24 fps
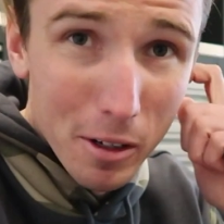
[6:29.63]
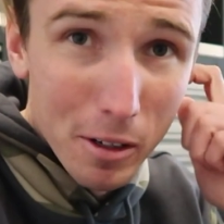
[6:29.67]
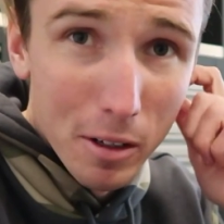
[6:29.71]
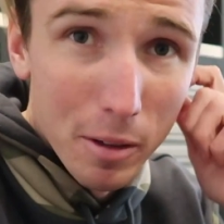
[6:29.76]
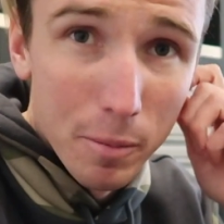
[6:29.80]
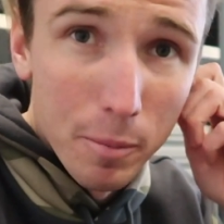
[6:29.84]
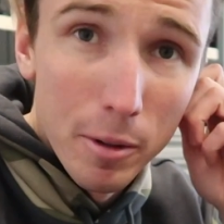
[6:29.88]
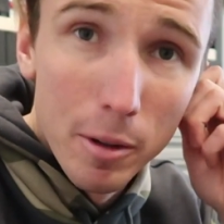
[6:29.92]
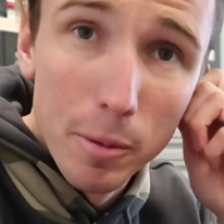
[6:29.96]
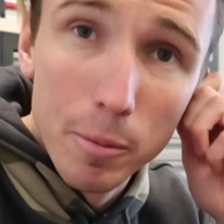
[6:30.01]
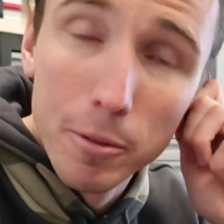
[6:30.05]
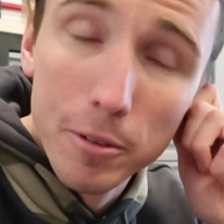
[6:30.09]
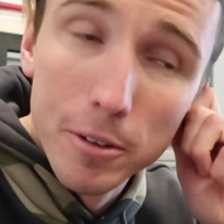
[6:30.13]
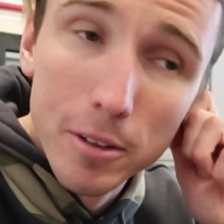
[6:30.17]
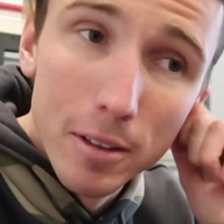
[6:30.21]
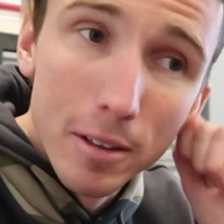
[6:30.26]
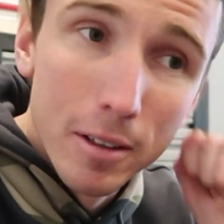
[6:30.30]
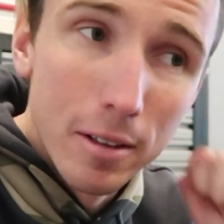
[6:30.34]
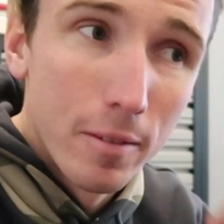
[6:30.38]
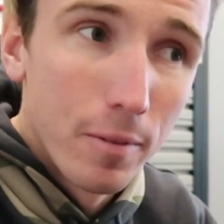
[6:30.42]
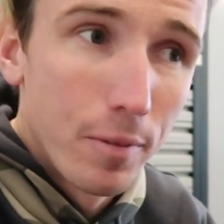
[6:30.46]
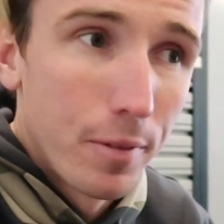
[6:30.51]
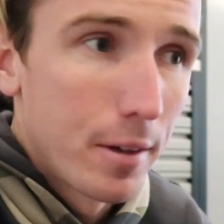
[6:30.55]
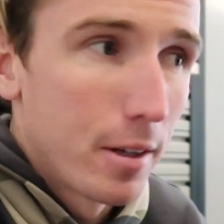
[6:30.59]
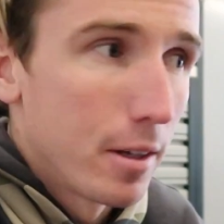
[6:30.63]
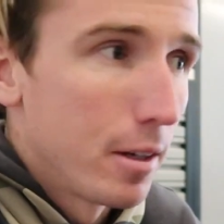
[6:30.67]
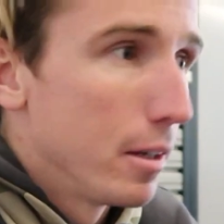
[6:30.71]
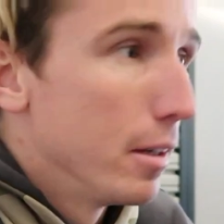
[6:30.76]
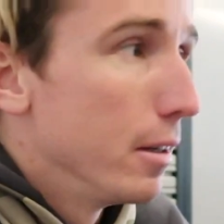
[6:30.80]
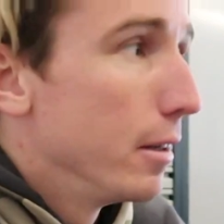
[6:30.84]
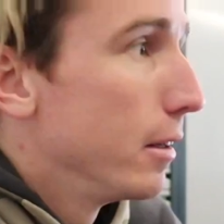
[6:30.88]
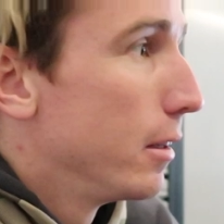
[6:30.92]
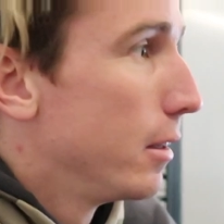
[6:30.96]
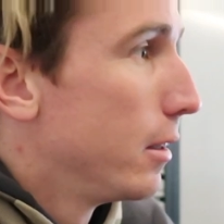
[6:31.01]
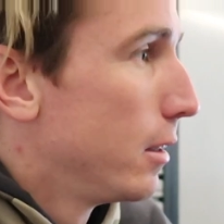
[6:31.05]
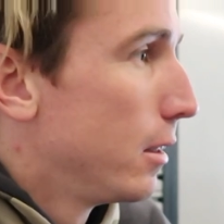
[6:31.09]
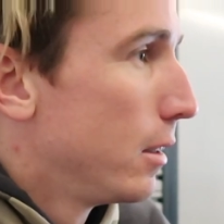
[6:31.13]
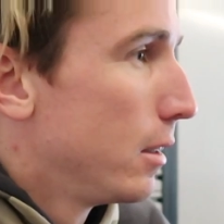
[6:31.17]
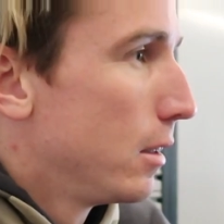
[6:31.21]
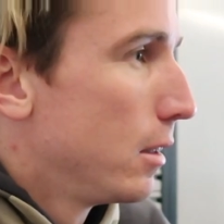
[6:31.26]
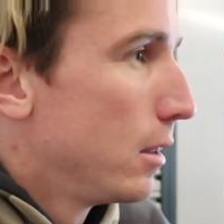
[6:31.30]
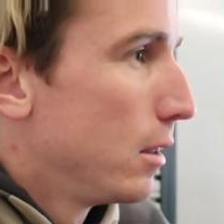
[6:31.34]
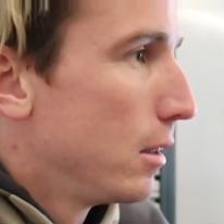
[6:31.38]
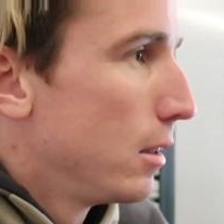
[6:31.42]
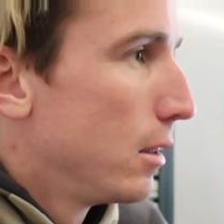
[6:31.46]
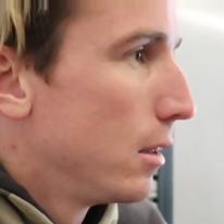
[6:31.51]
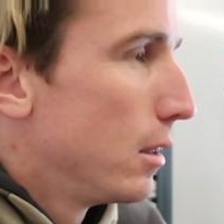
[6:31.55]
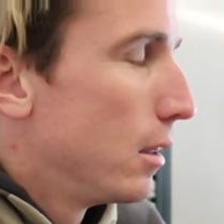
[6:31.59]
I'm hopefully gonna,
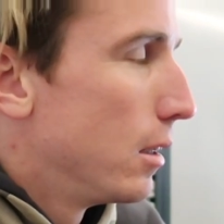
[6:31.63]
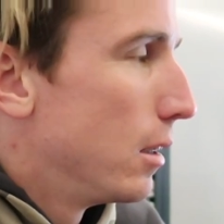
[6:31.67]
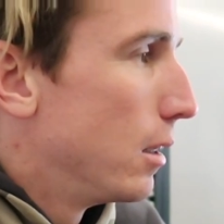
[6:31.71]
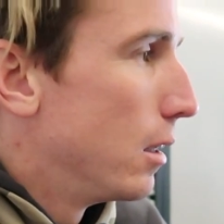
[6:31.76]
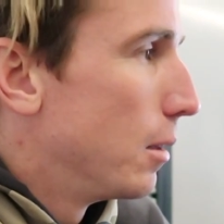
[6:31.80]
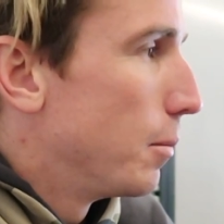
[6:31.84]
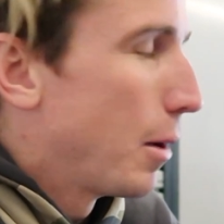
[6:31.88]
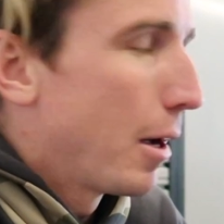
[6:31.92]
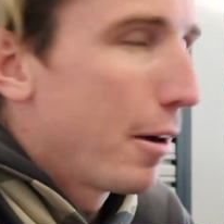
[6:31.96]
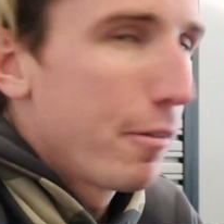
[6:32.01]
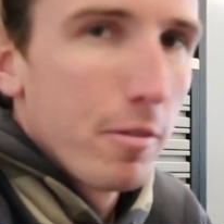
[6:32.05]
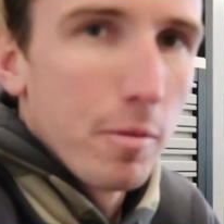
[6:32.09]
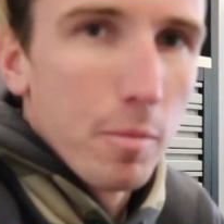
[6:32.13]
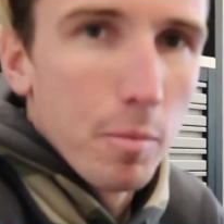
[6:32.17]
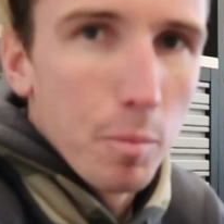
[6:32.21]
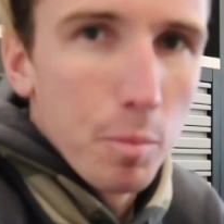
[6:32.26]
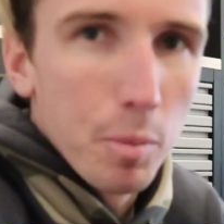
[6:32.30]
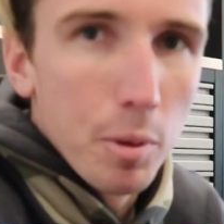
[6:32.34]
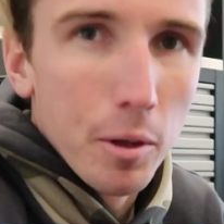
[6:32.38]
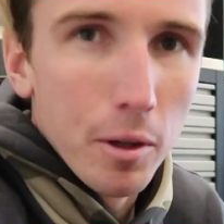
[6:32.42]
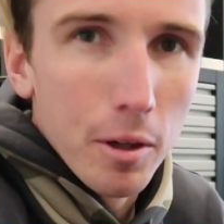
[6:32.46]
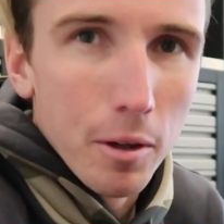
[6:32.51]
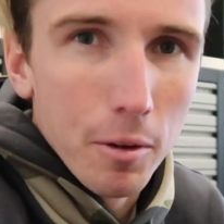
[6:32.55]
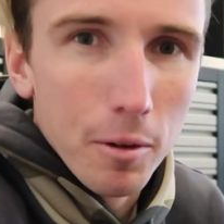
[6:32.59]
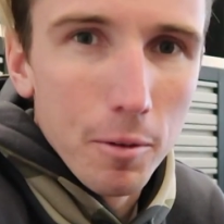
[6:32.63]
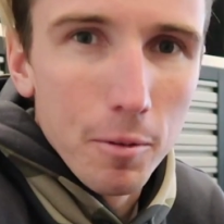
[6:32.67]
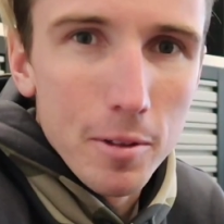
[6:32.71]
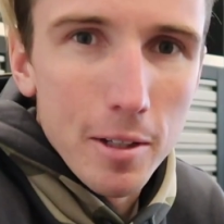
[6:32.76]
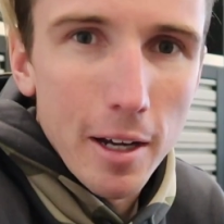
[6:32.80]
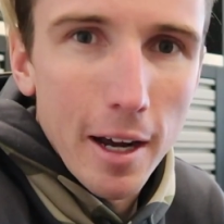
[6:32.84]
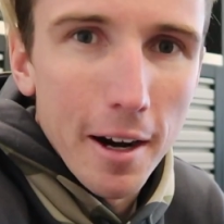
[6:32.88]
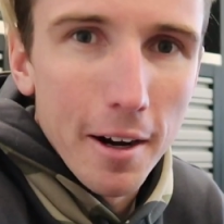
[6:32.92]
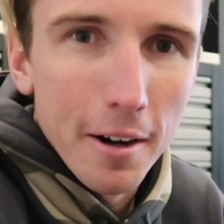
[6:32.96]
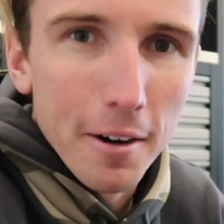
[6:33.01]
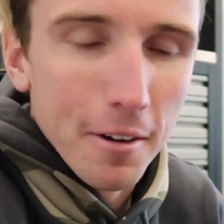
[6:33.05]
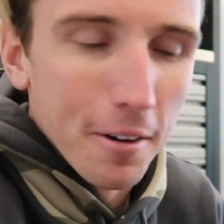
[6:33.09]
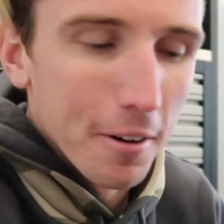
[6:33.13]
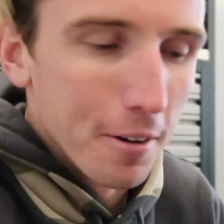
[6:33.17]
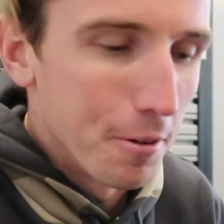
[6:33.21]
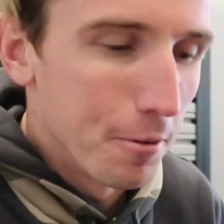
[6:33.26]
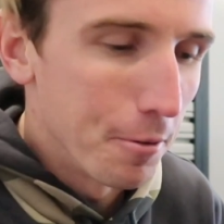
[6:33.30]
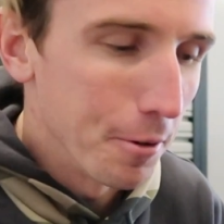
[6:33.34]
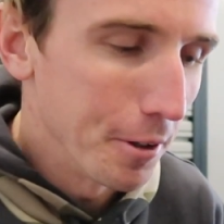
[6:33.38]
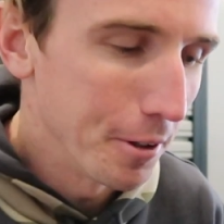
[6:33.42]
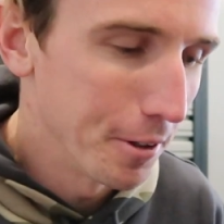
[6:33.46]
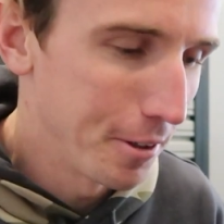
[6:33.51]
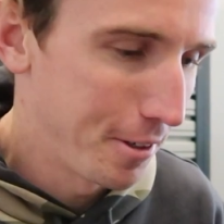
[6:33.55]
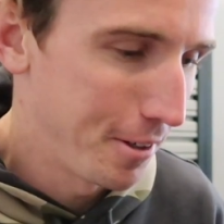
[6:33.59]
I haven't put a tire on a
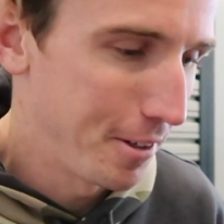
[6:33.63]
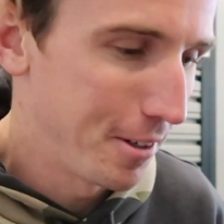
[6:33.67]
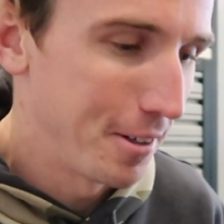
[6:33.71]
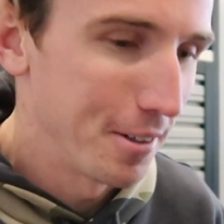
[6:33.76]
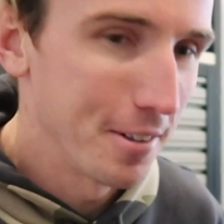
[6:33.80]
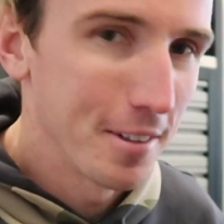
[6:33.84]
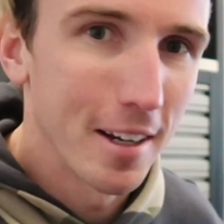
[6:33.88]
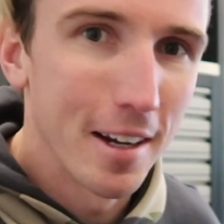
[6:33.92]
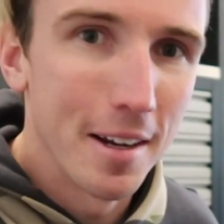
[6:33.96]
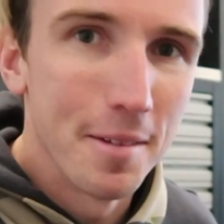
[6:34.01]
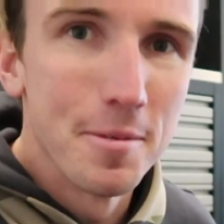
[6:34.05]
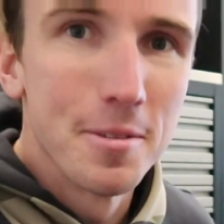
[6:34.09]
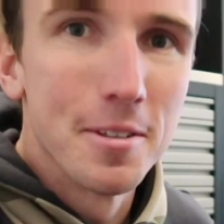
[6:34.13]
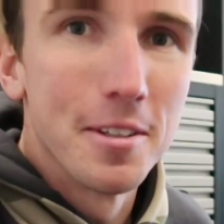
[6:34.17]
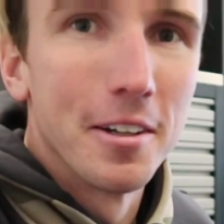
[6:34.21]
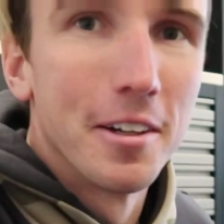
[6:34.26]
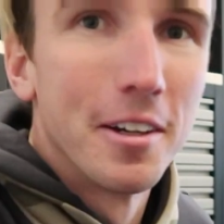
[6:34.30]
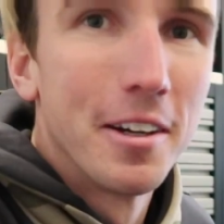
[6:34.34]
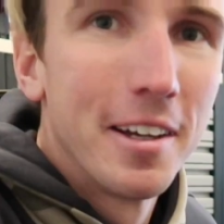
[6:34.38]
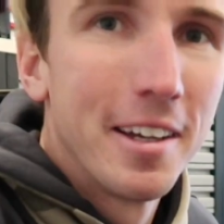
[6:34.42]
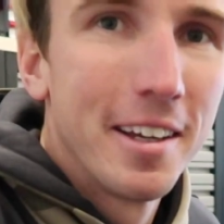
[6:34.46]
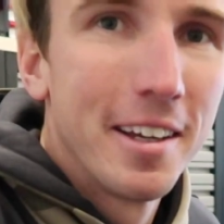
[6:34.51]
wheel in a long time, so